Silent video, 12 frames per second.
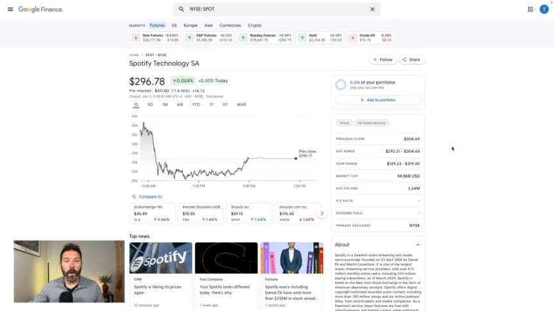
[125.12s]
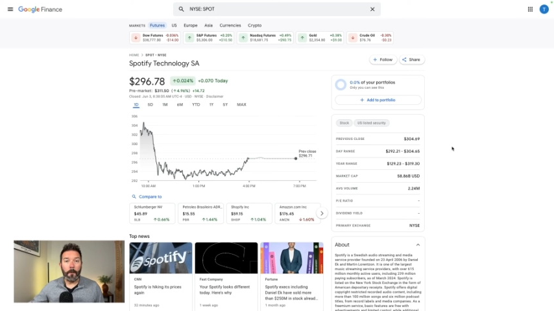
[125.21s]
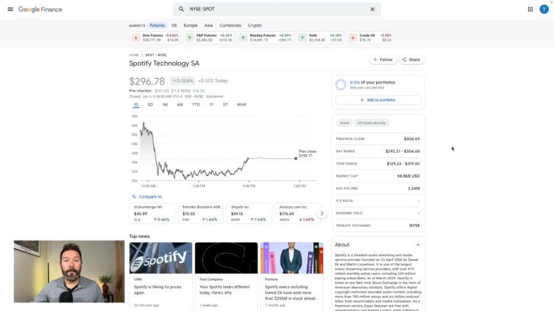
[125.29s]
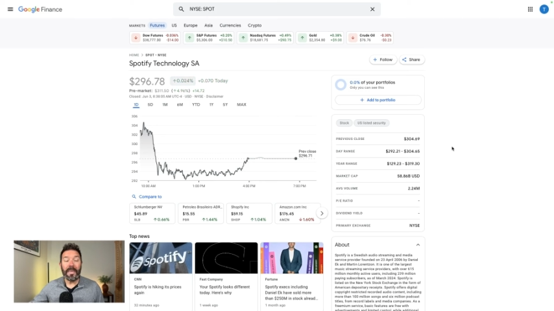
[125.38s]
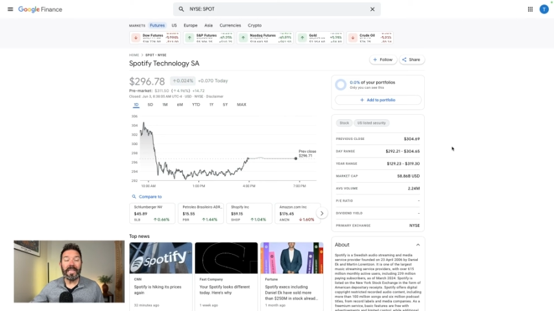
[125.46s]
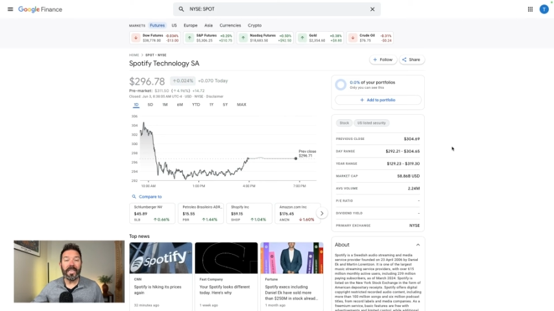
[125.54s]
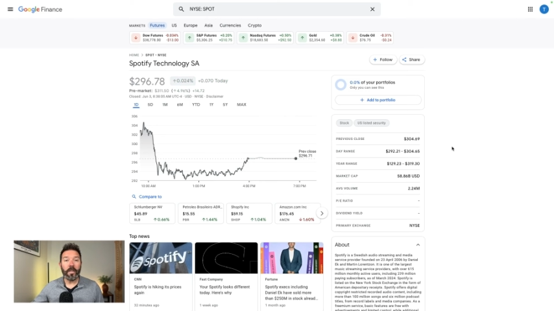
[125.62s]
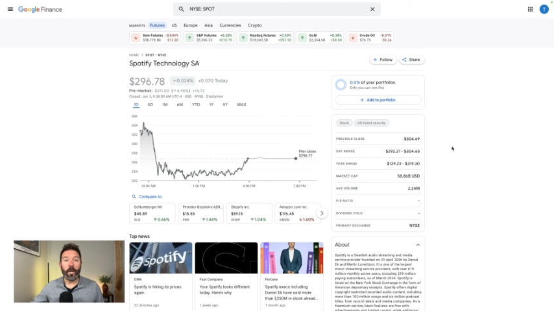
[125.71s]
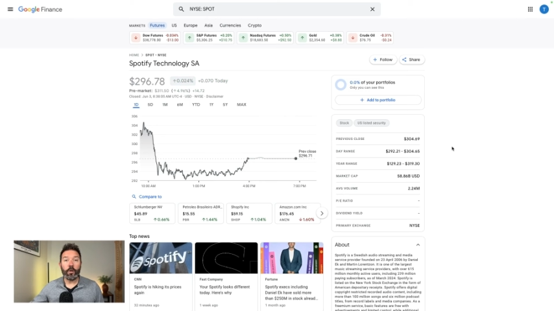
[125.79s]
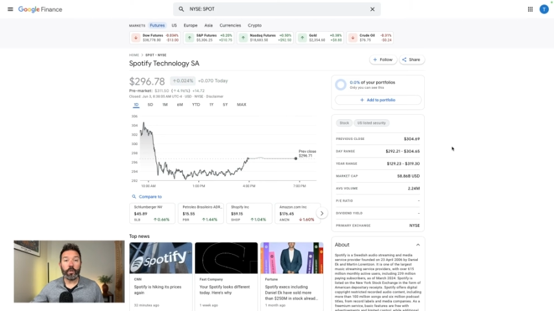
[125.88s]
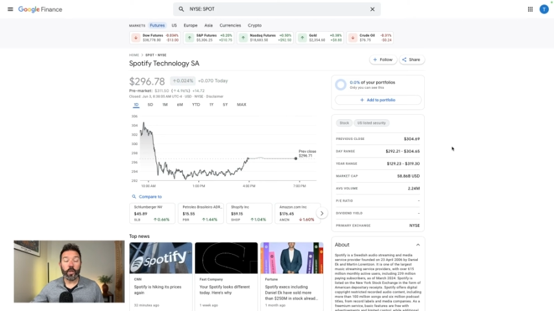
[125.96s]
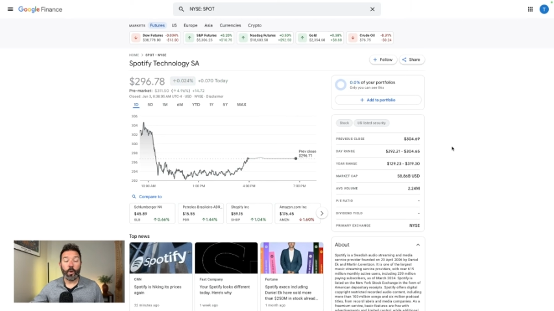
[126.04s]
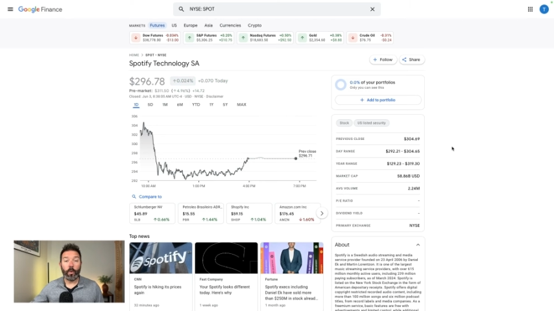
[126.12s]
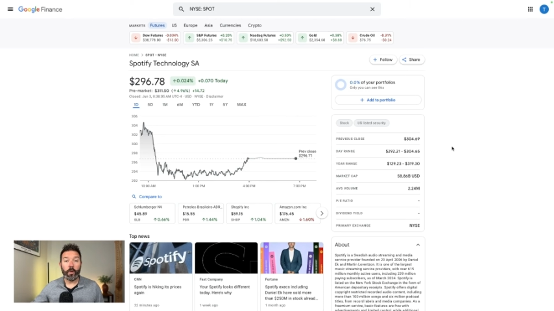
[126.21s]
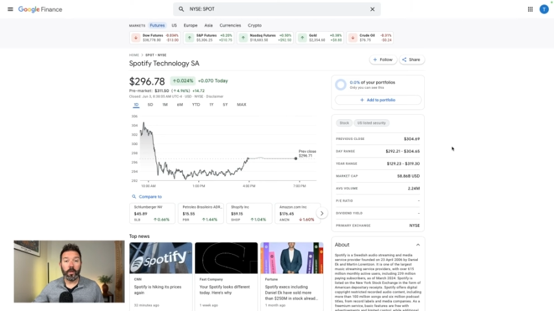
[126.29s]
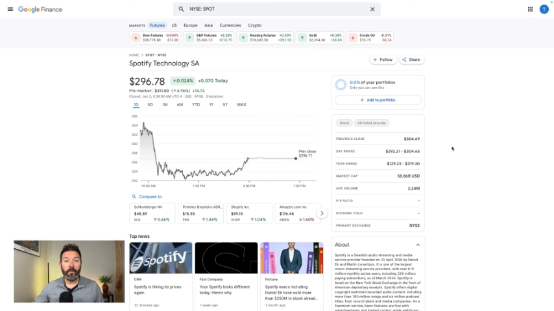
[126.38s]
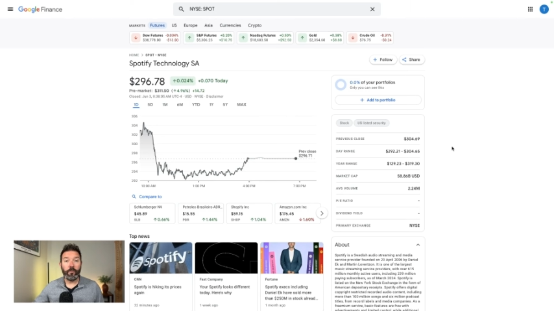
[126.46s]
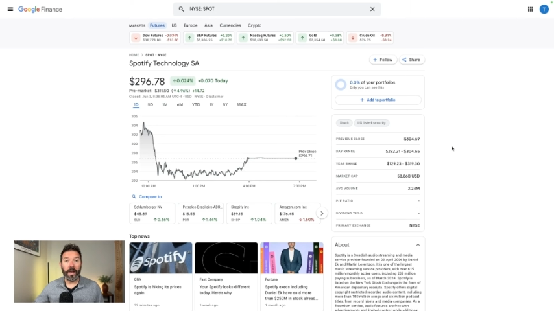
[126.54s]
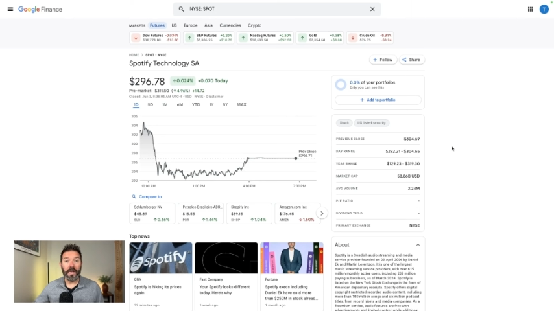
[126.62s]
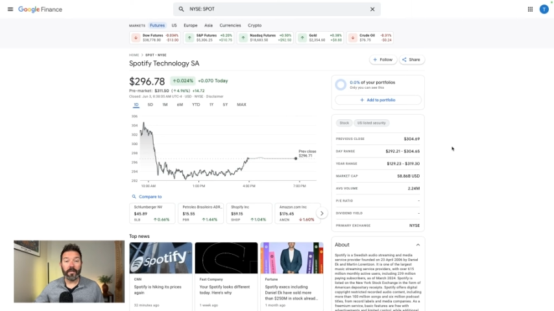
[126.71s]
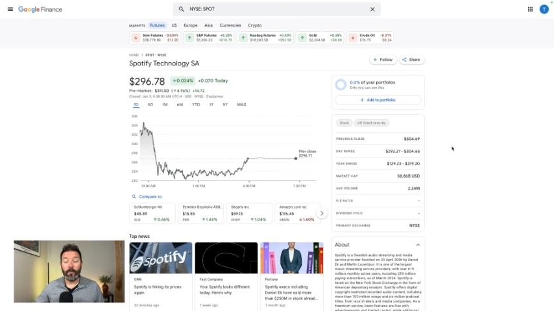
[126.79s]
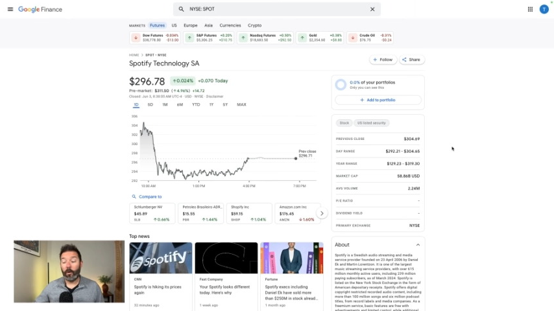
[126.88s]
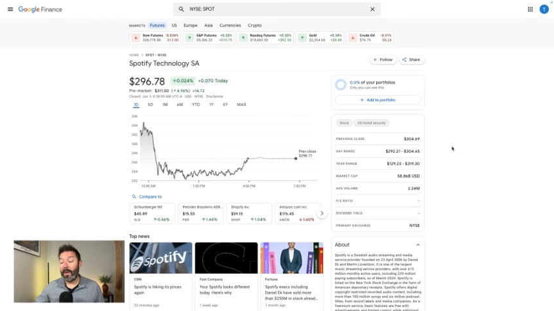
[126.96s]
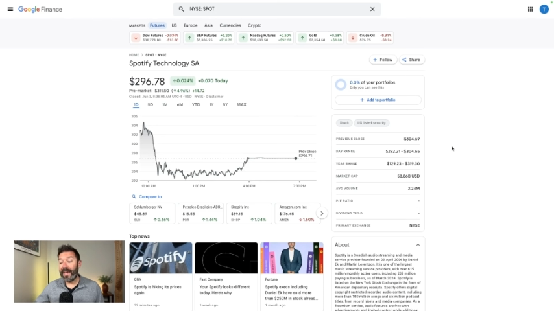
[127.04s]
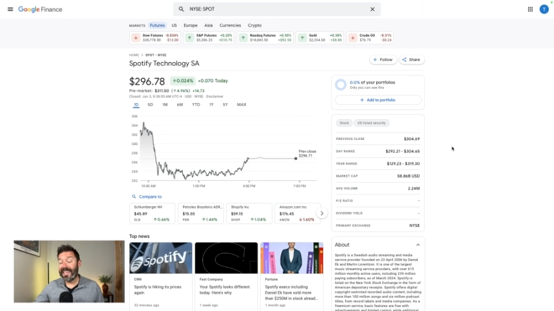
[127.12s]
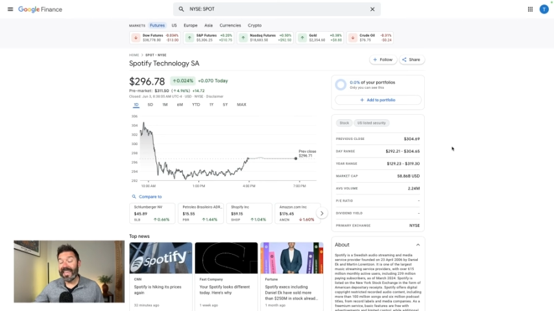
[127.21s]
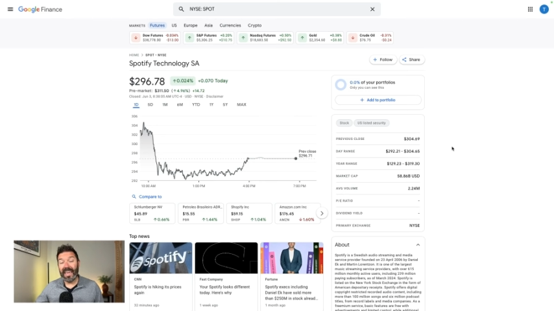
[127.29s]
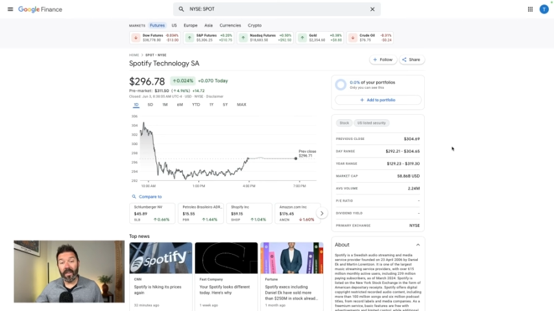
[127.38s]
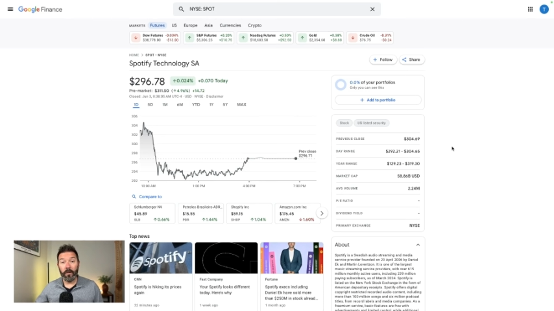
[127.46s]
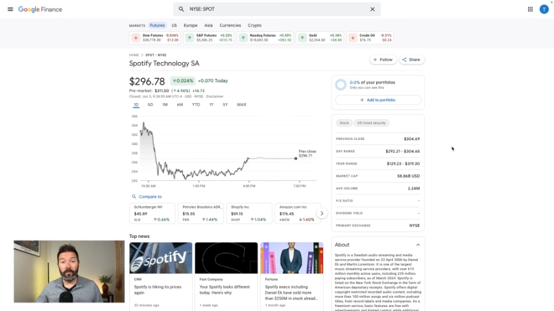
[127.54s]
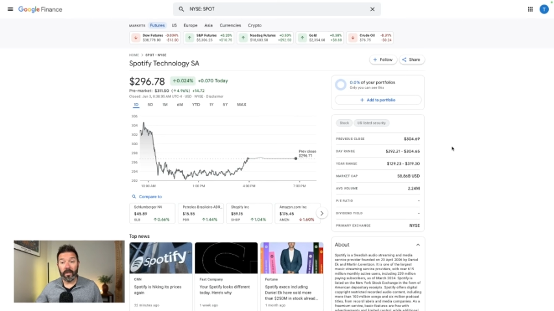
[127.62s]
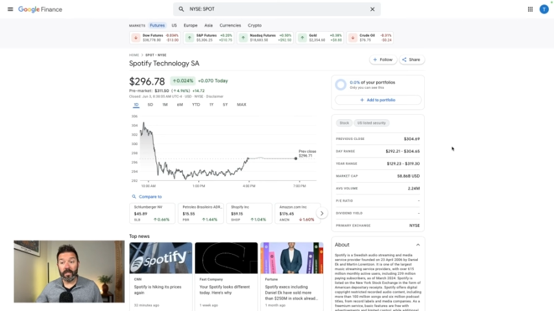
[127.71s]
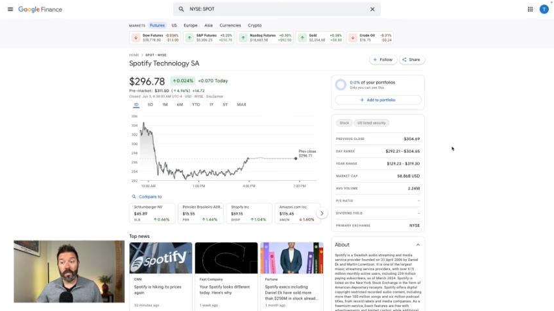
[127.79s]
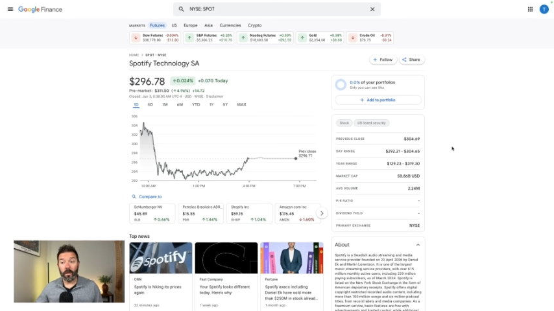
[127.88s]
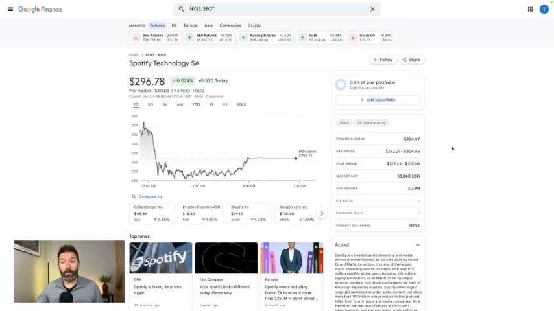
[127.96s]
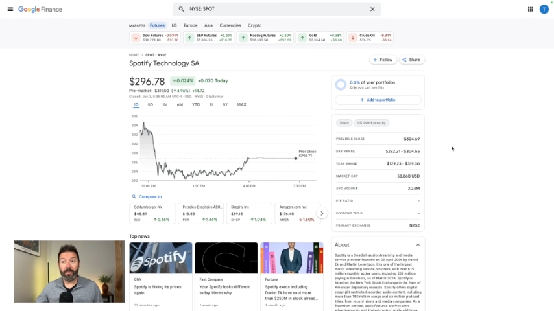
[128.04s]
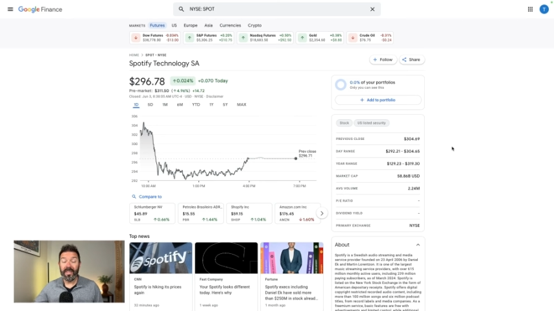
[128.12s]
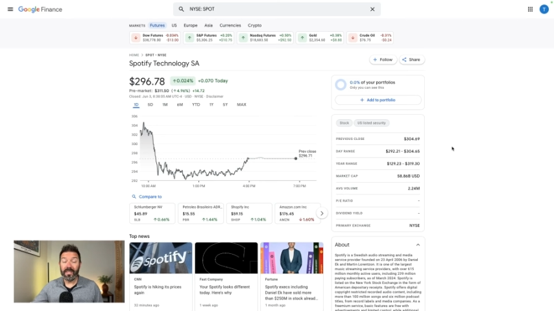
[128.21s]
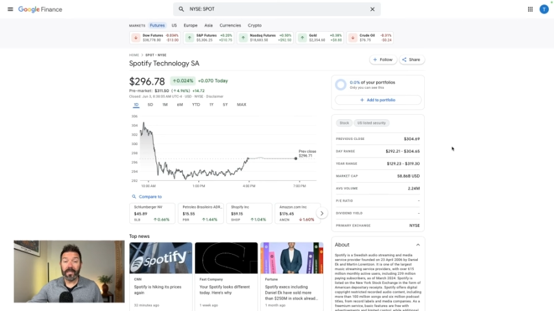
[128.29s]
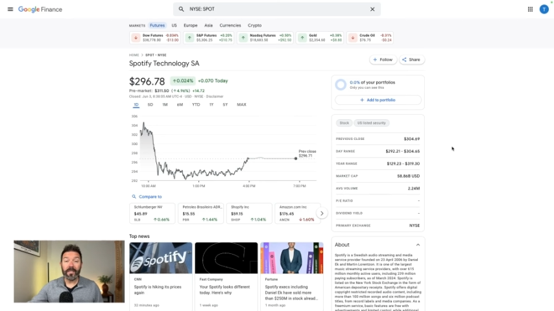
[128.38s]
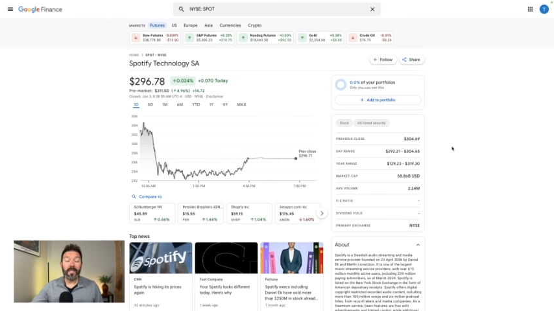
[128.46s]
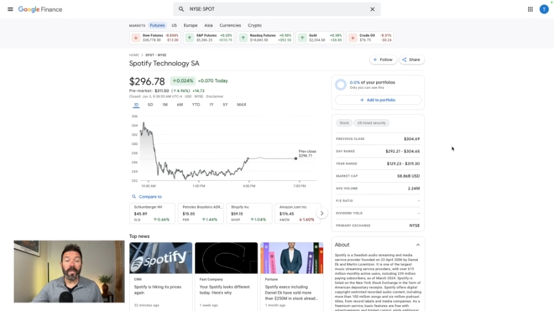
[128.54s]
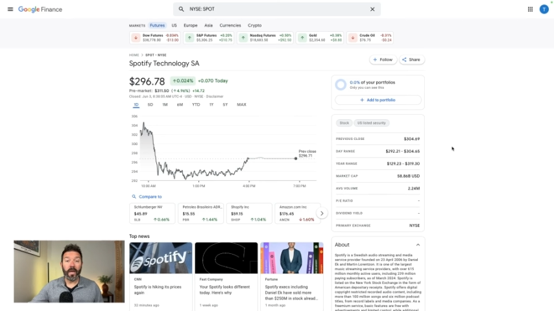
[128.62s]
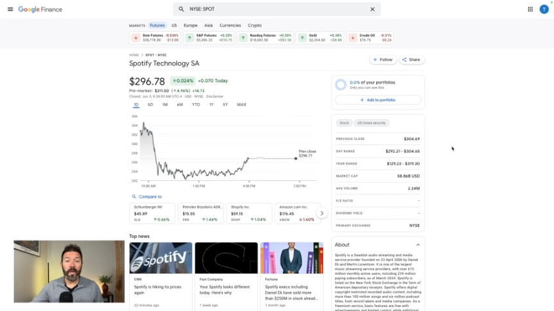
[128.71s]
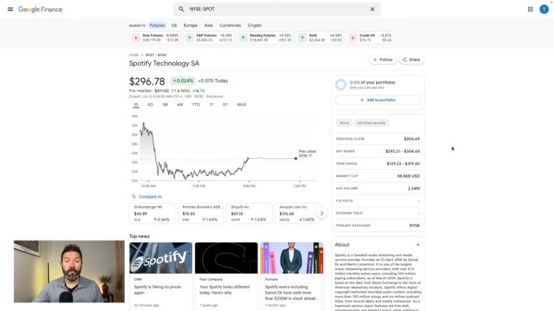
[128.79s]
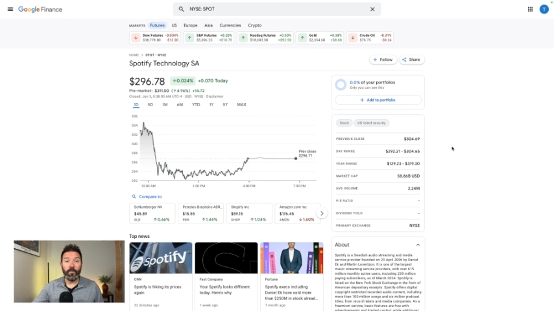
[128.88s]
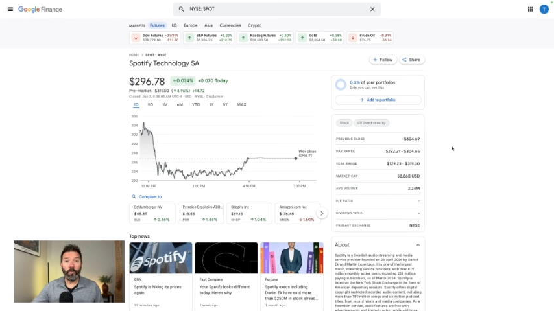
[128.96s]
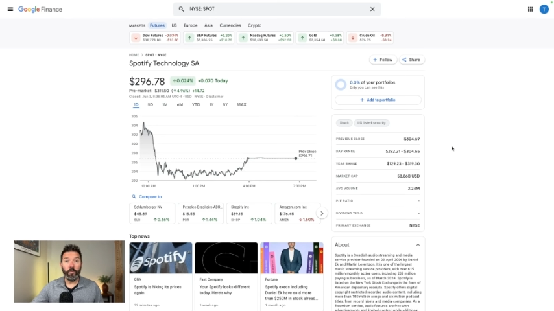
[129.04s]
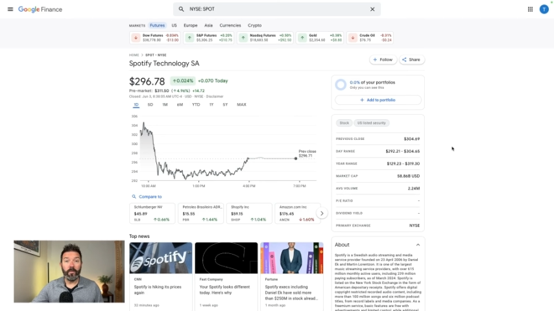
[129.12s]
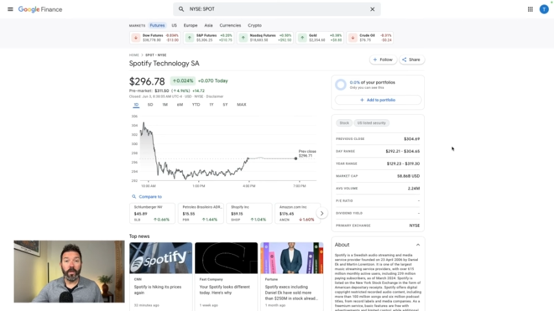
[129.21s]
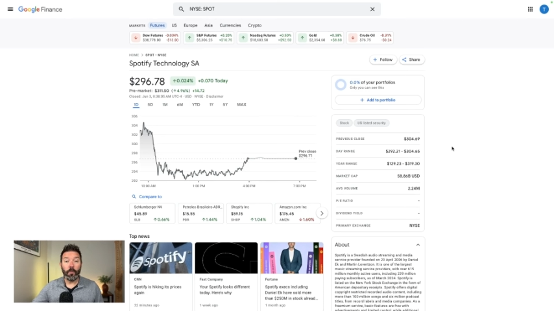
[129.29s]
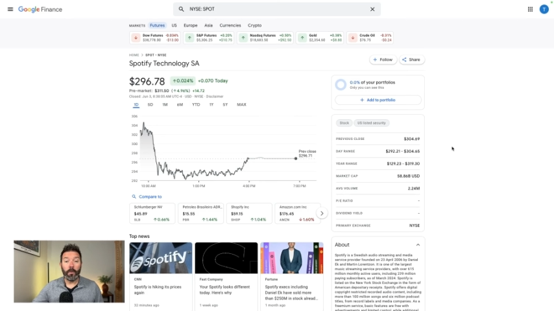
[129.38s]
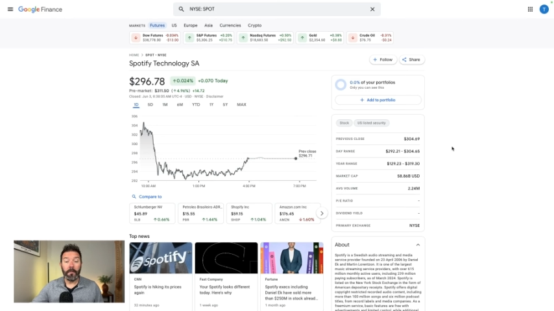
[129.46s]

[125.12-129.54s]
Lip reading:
Nobody's mouth can be seen.